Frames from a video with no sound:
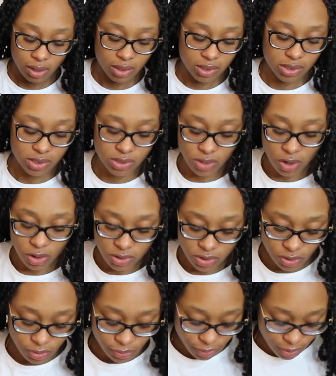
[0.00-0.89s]
This is
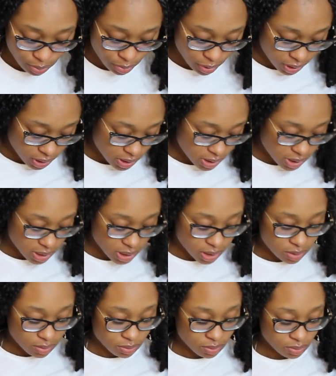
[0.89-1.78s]
also from
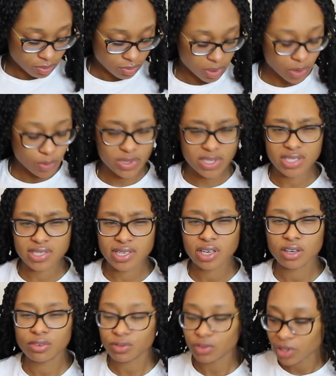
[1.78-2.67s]
Burlington. It was a
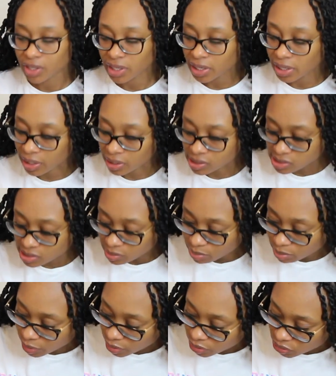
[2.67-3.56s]
set of 3 that I
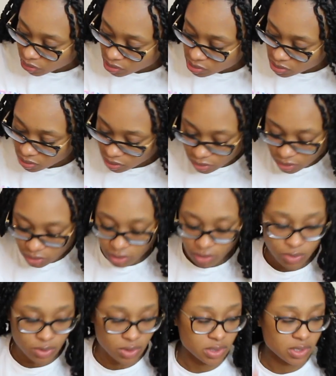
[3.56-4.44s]
did purchase, so
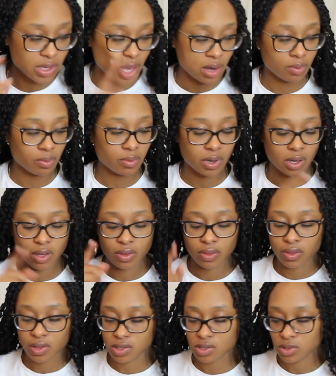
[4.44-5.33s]
it was that
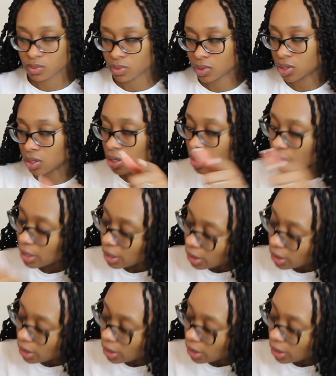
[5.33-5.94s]
one, this one,